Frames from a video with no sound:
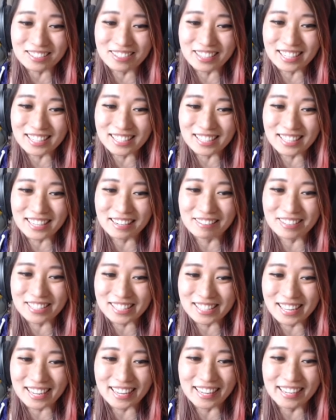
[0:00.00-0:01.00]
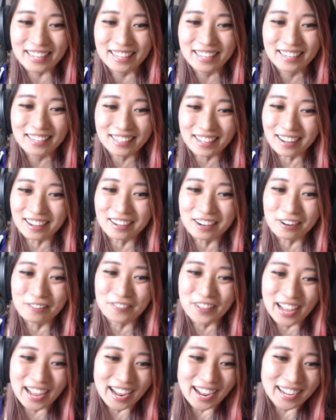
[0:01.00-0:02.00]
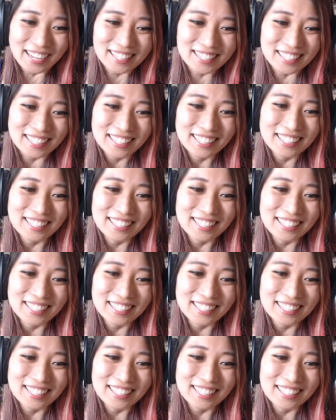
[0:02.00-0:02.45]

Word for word: because Lee was like, Gotta go fast.